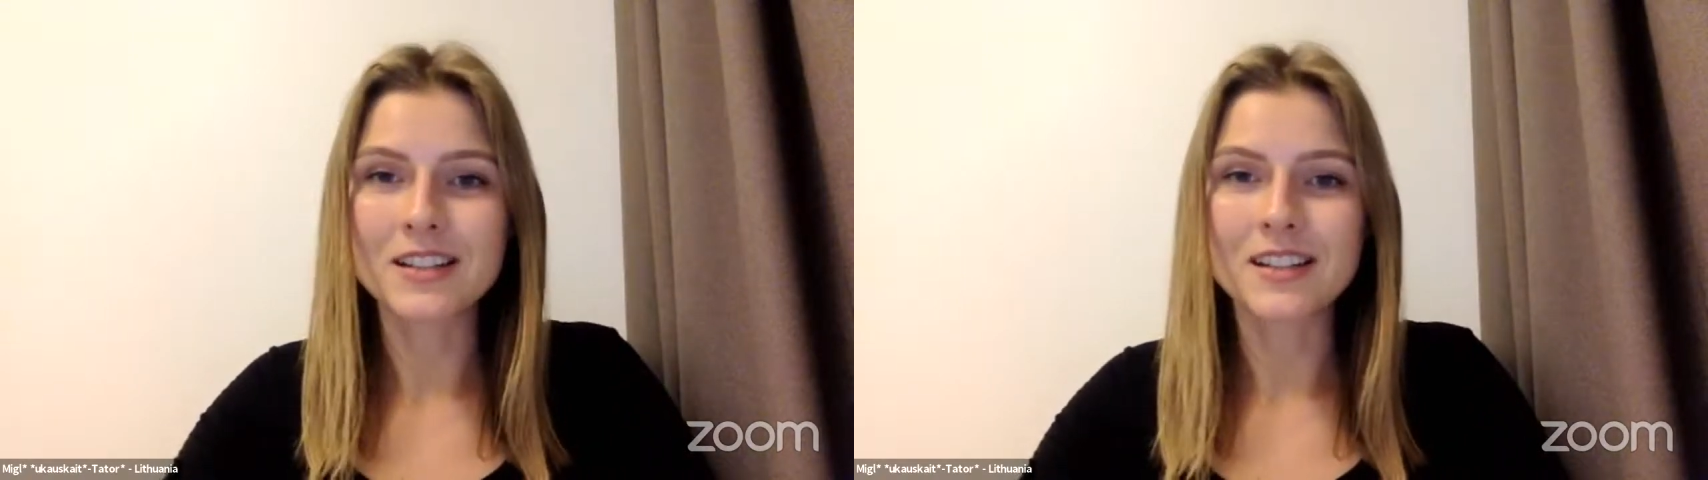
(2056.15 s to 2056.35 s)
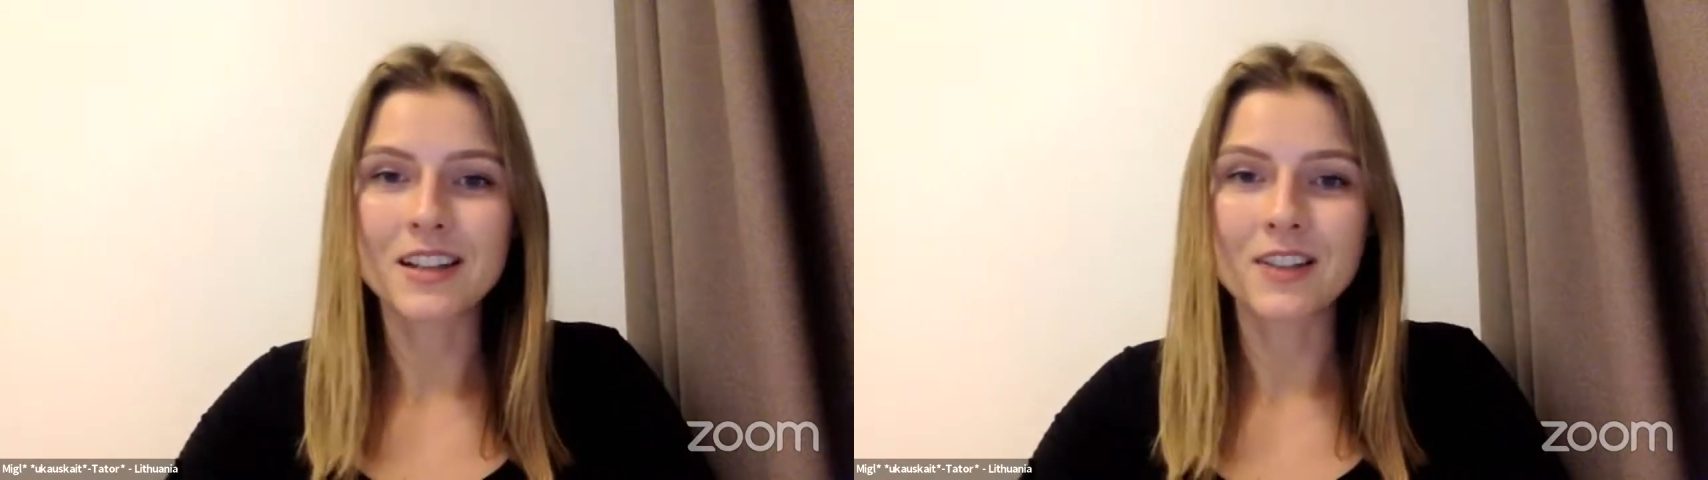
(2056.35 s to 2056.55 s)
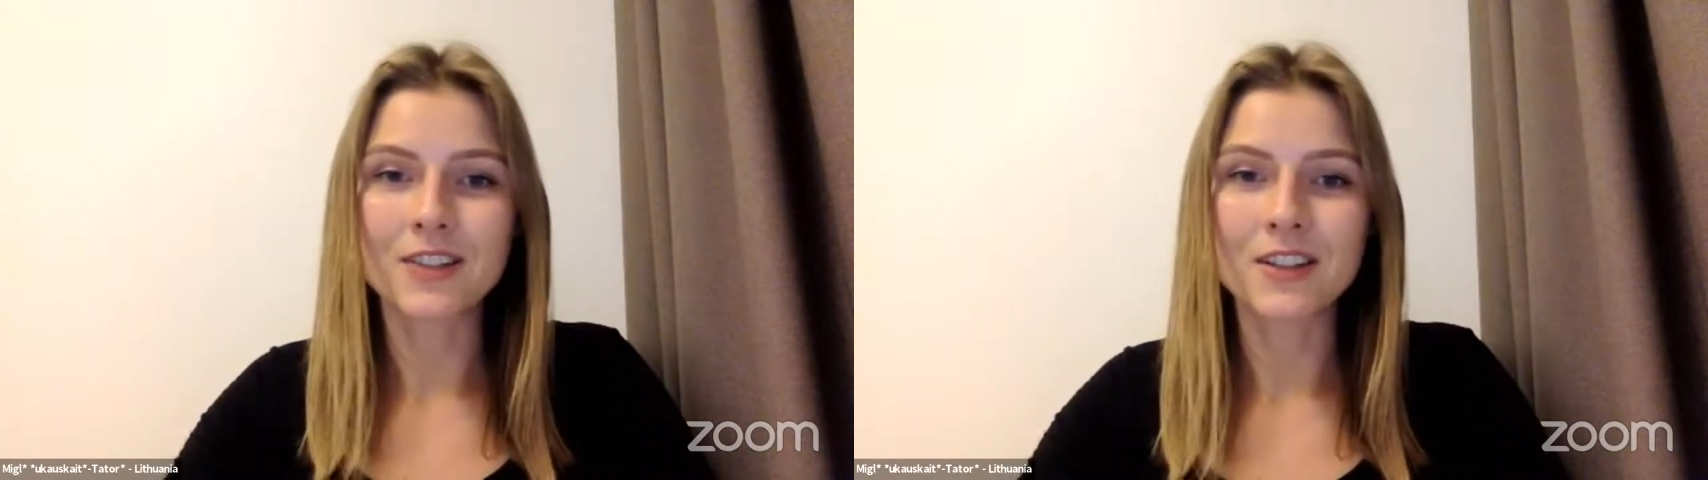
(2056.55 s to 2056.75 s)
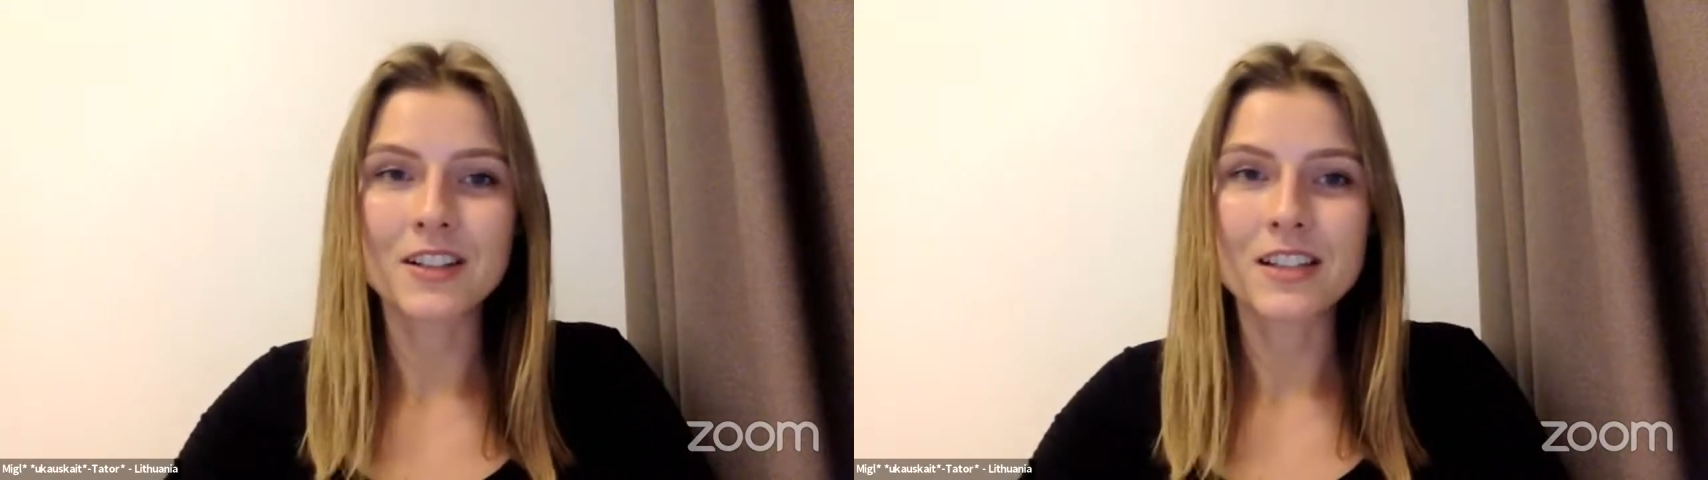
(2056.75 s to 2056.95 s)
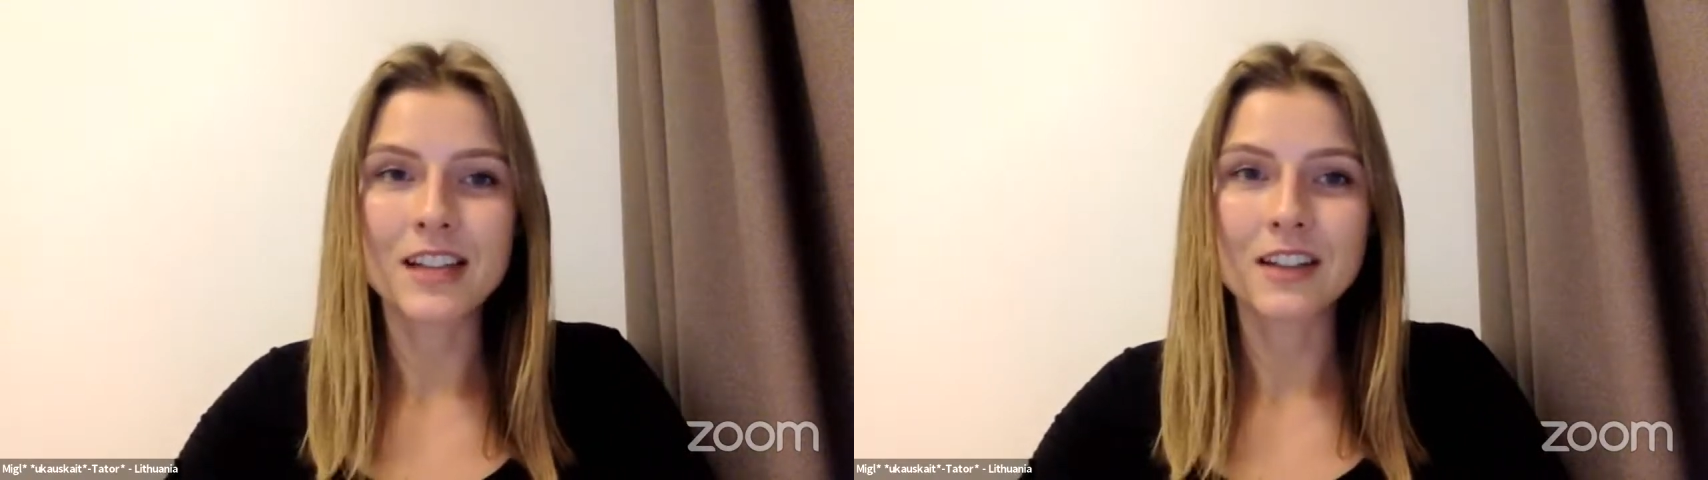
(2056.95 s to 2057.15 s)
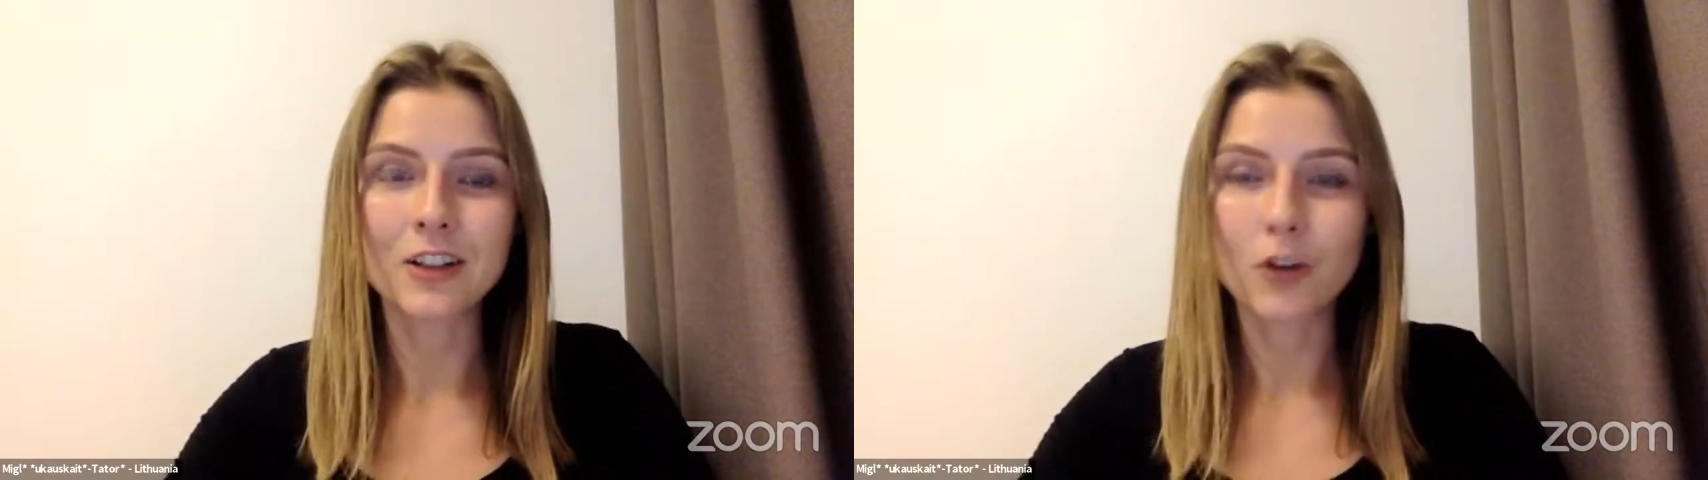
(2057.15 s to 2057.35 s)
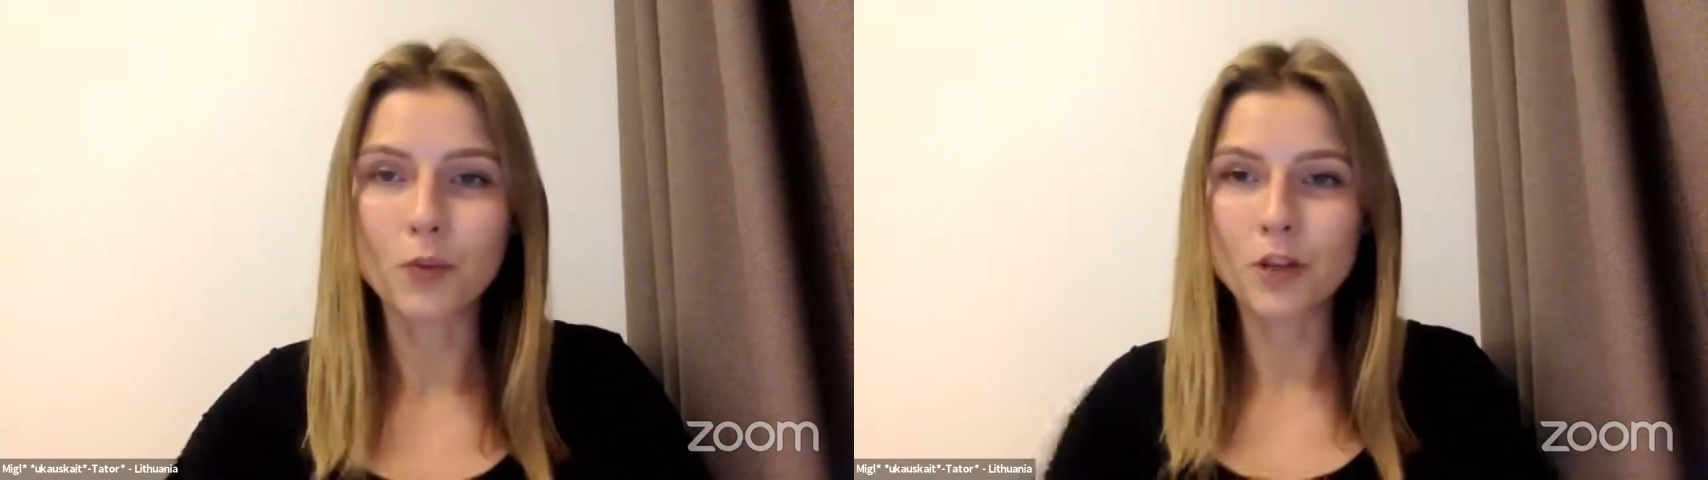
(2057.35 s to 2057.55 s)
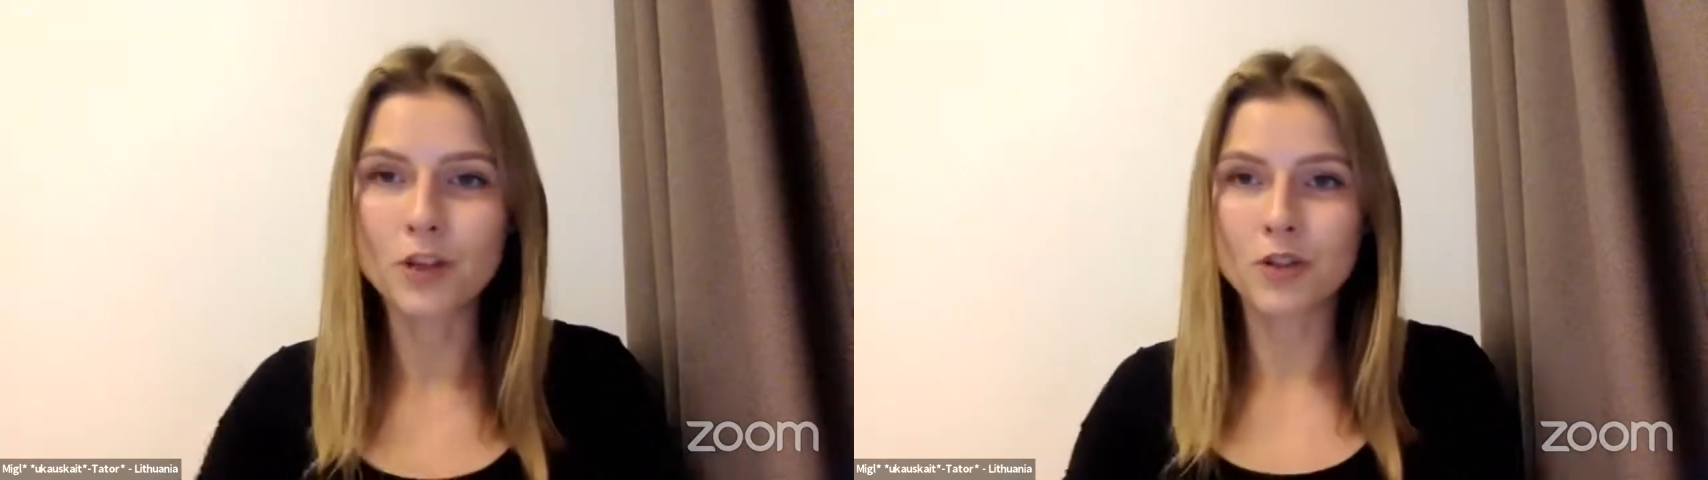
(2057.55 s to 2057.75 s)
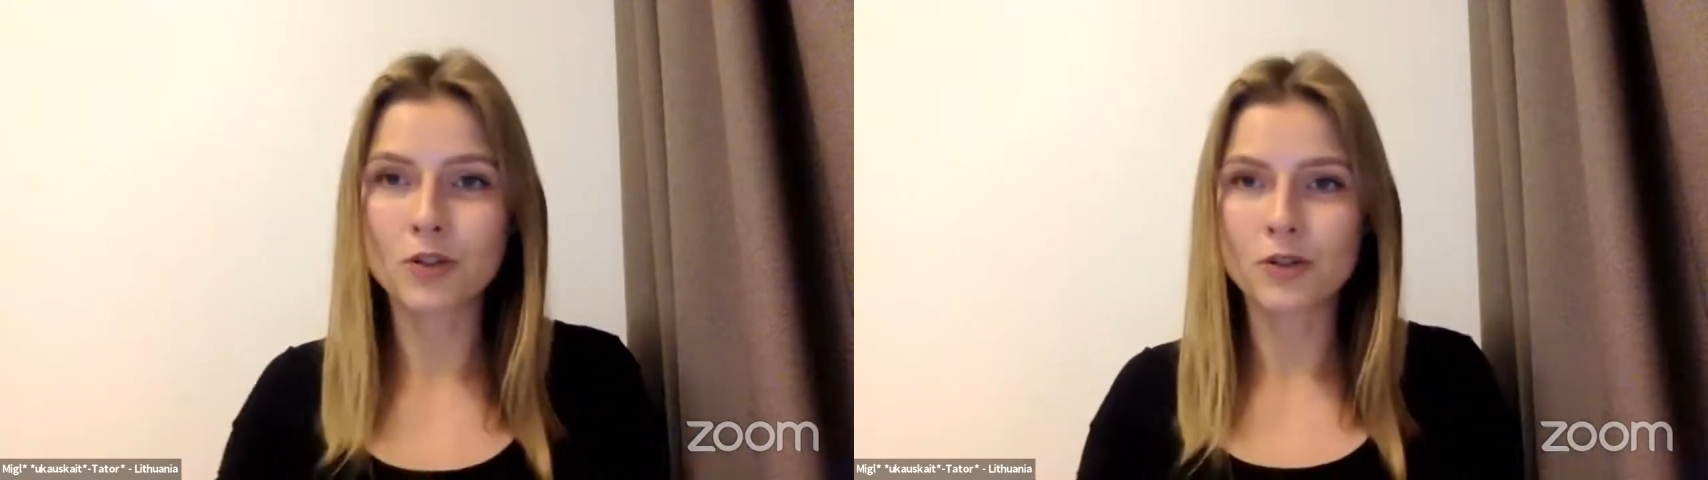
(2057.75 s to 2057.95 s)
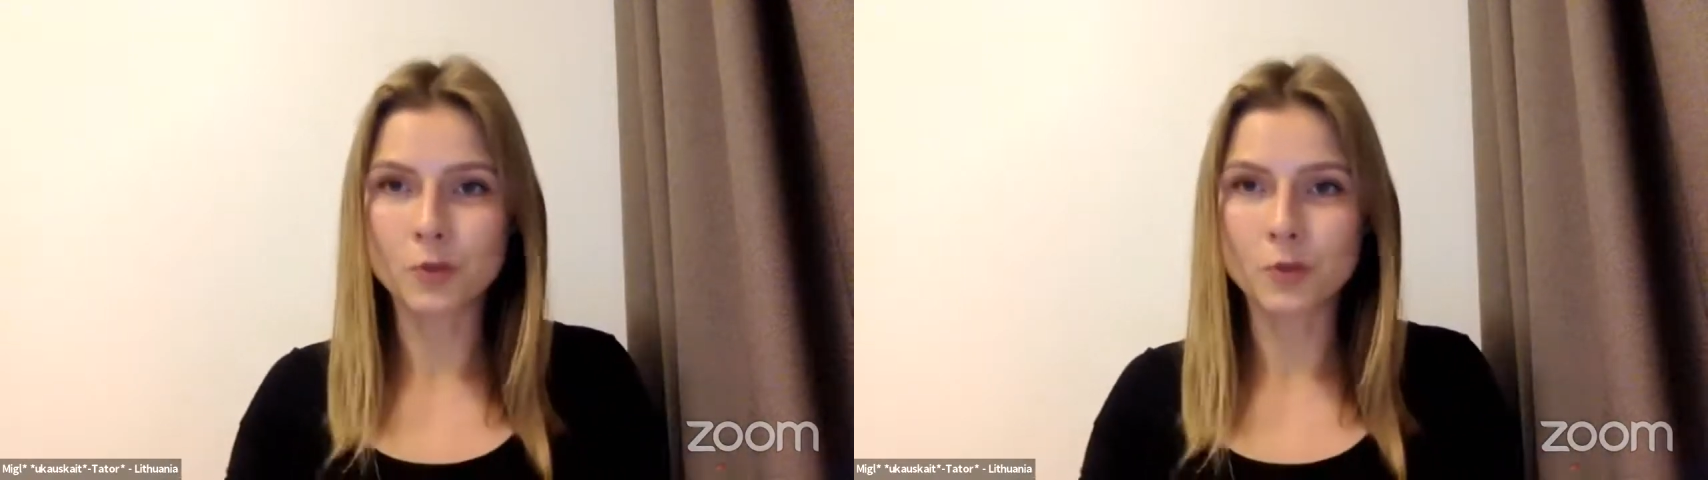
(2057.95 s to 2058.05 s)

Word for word: is kind of understanding of what you,